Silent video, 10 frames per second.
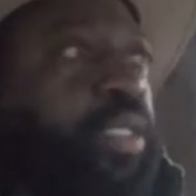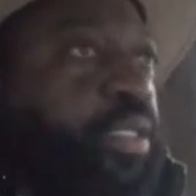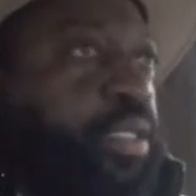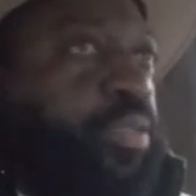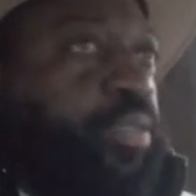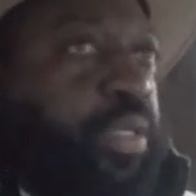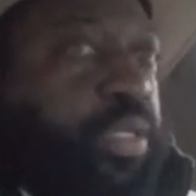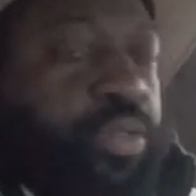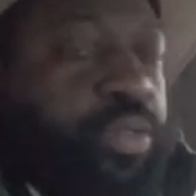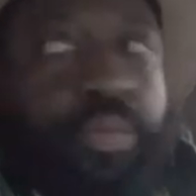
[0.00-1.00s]
It's pretty
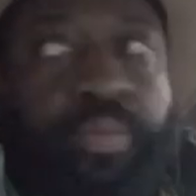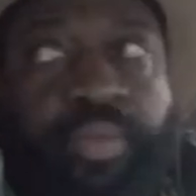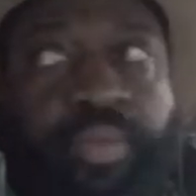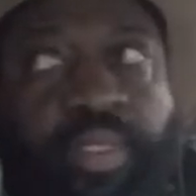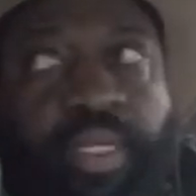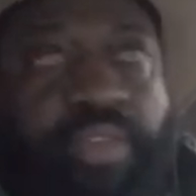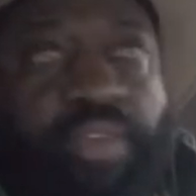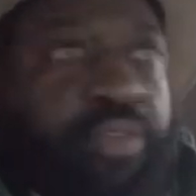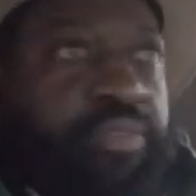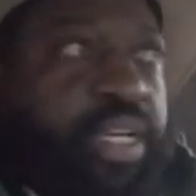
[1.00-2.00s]
cool. And if
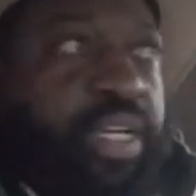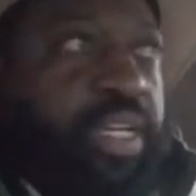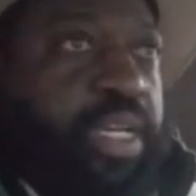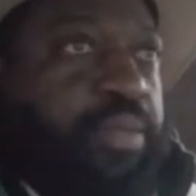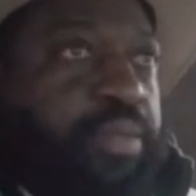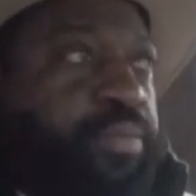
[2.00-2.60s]
I can figure that out.